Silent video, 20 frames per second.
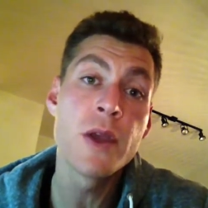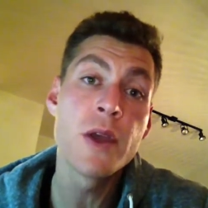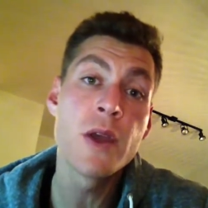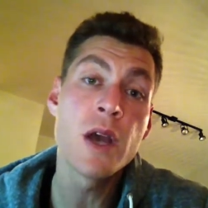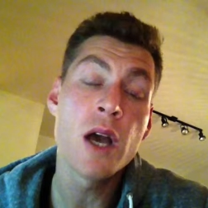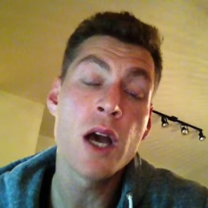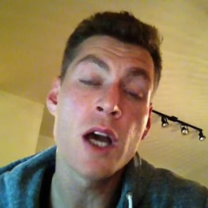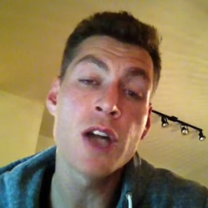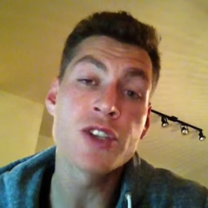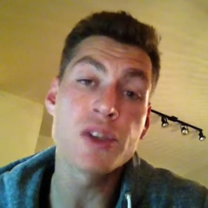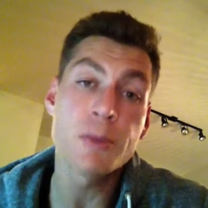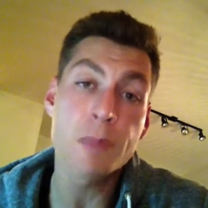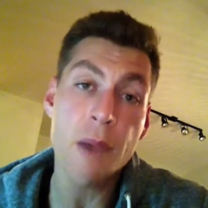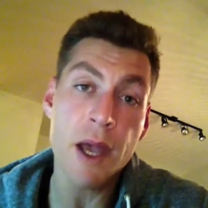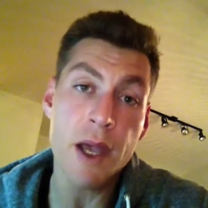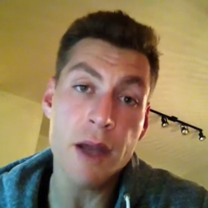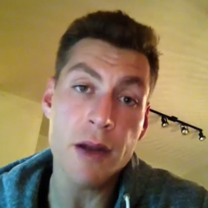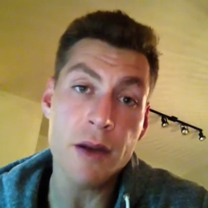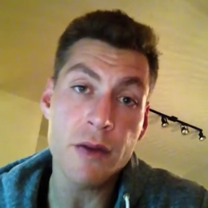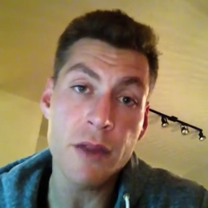Uh,
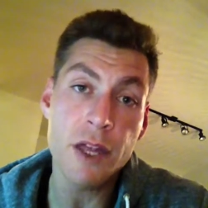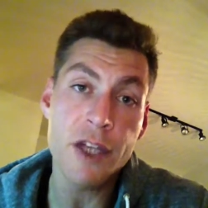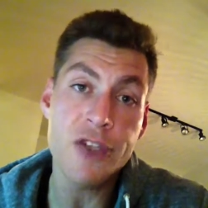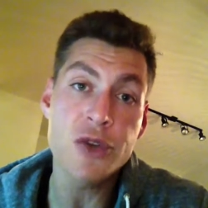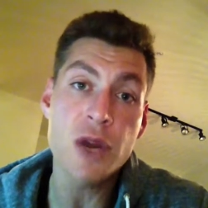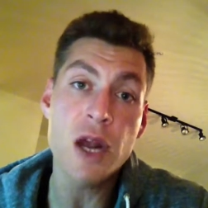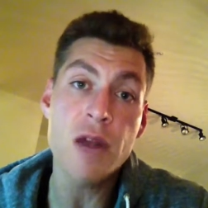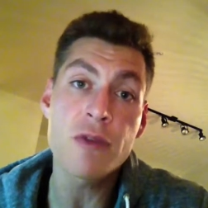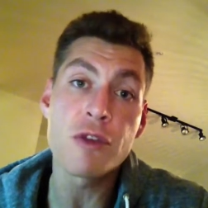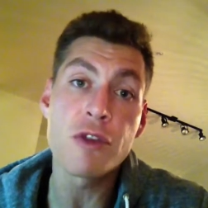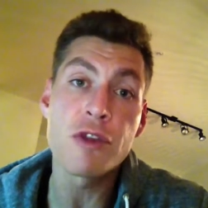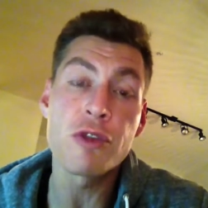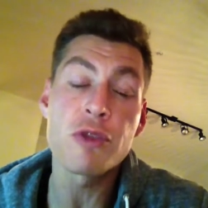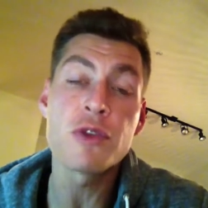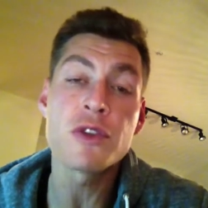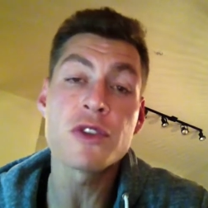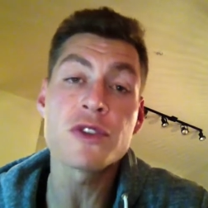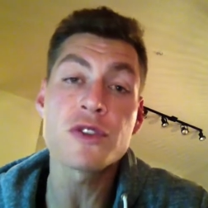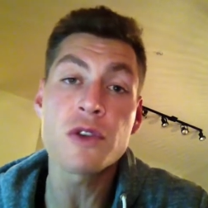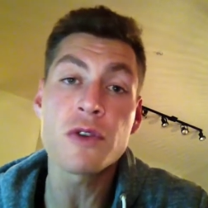Japan. They travel
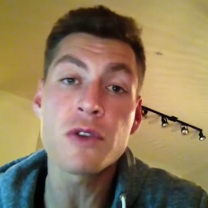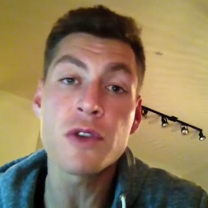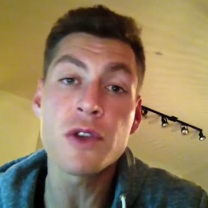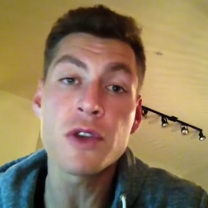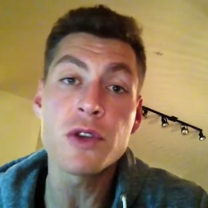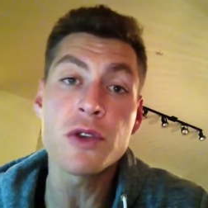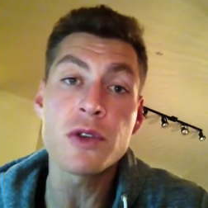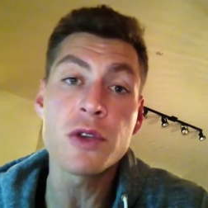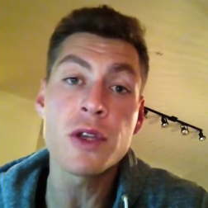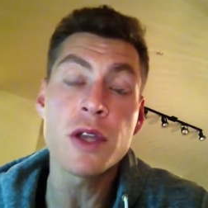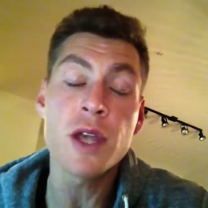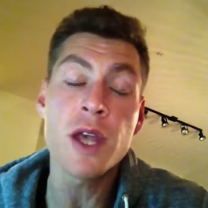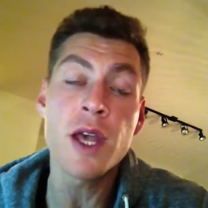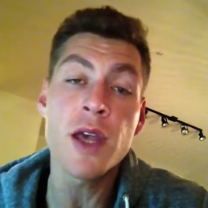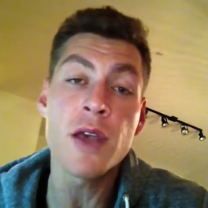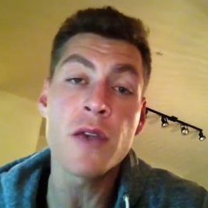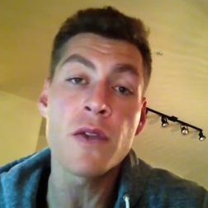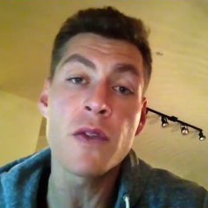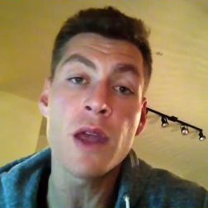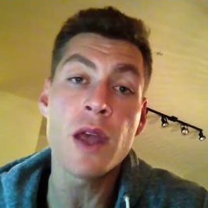through the Soviet Union
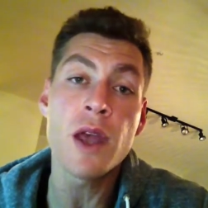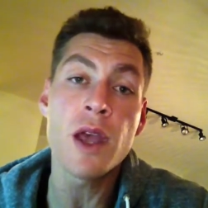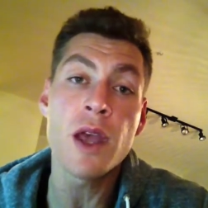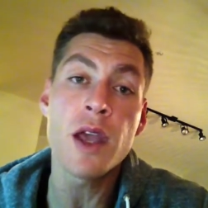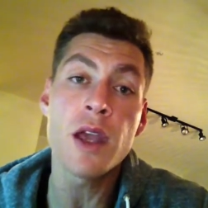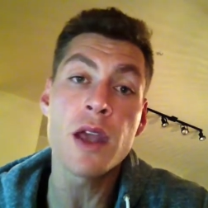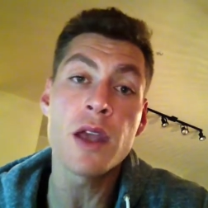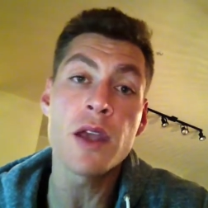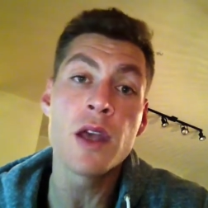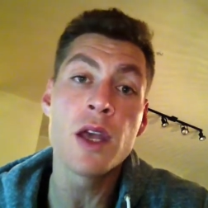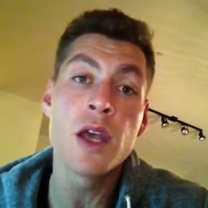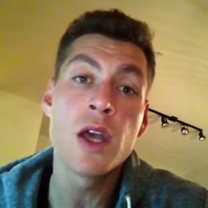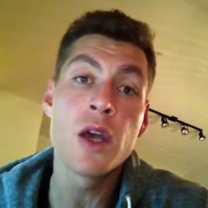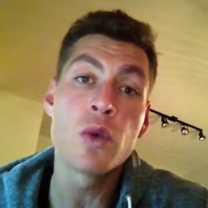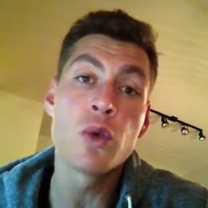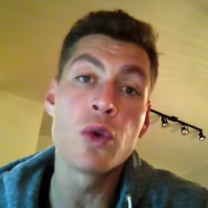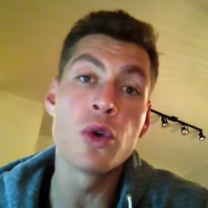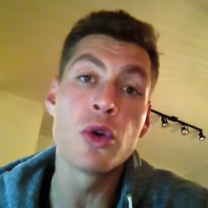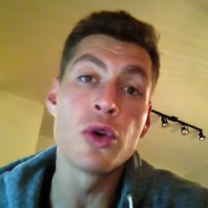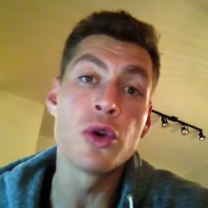and they
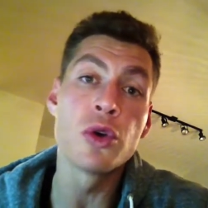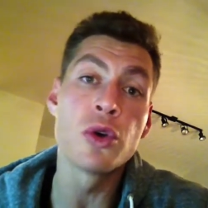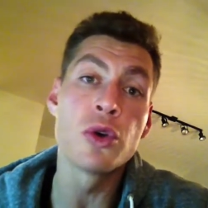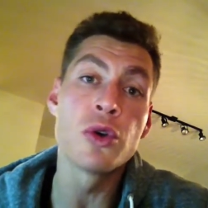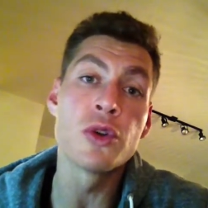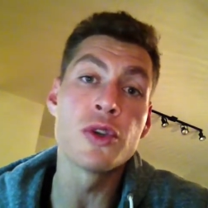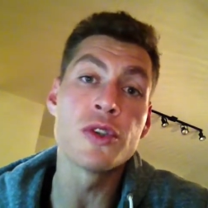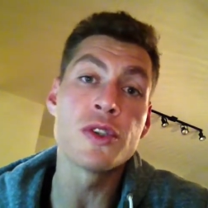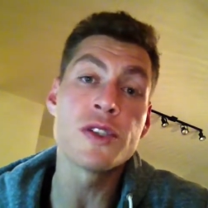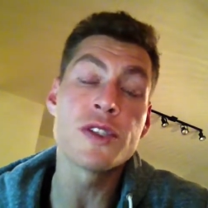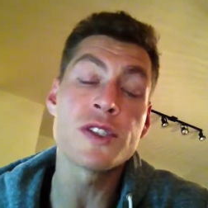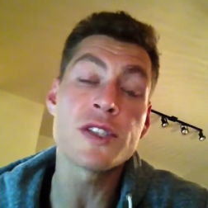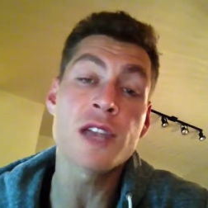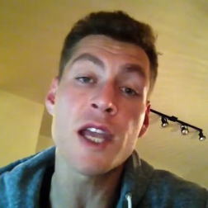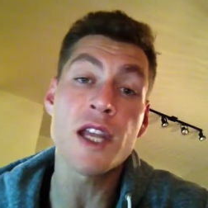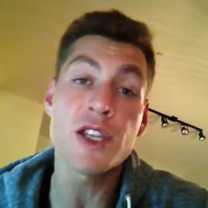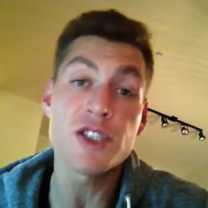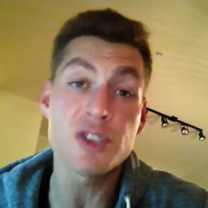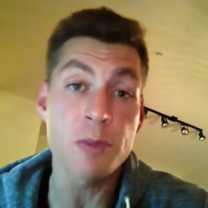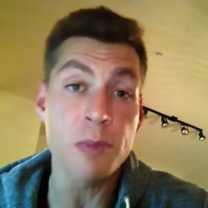will
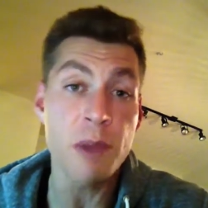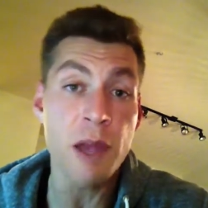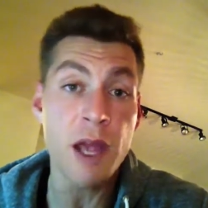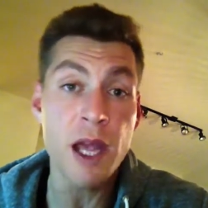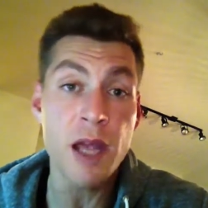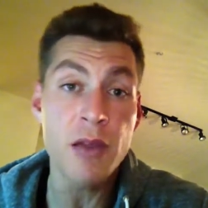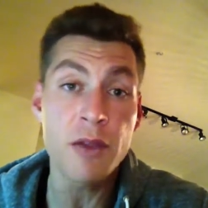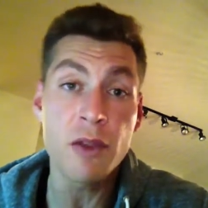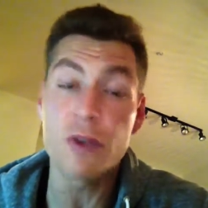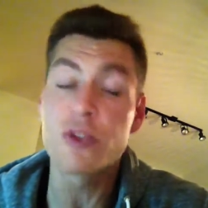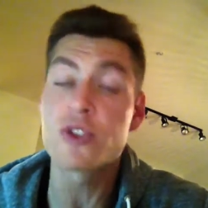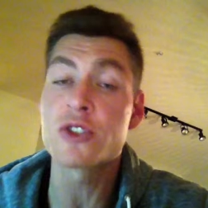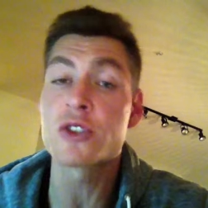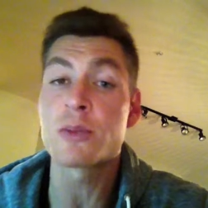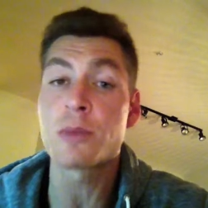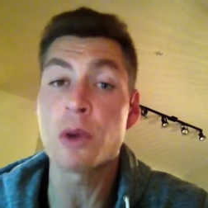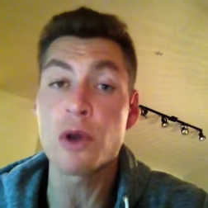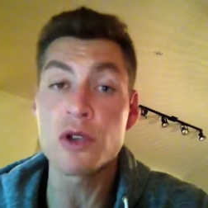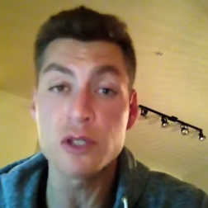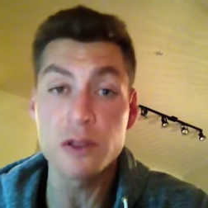stay in Japan
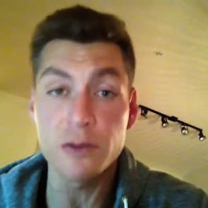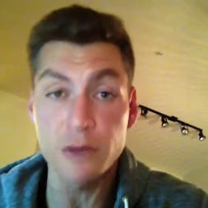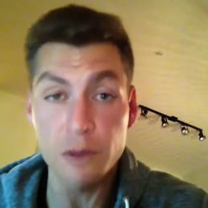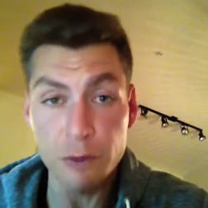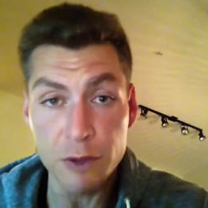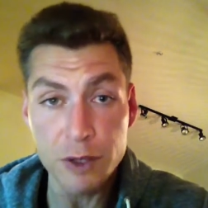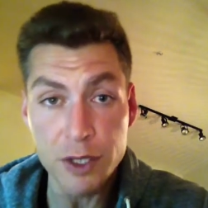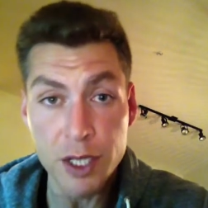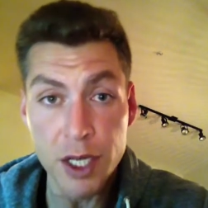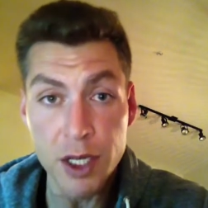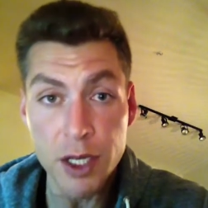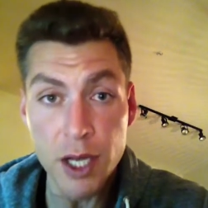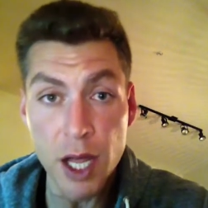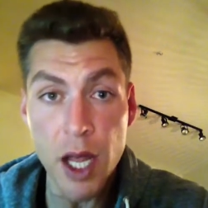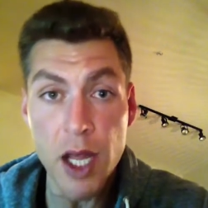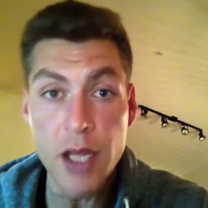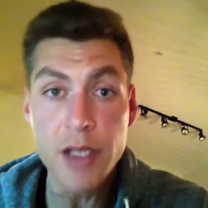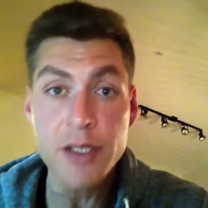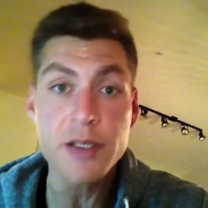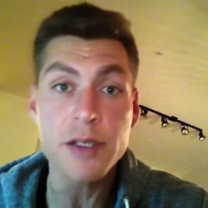supposedly for 10
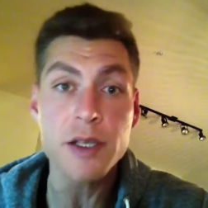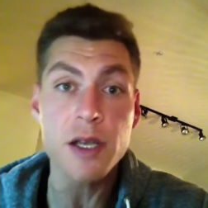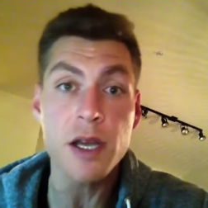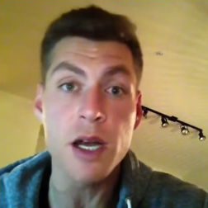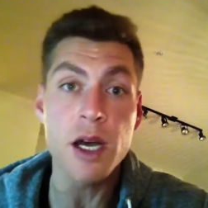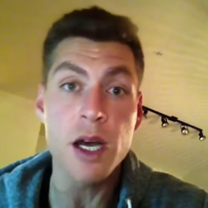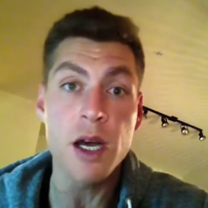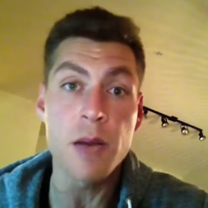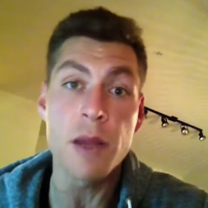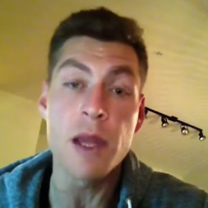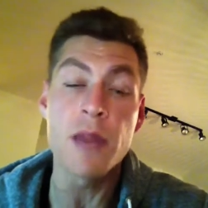days um,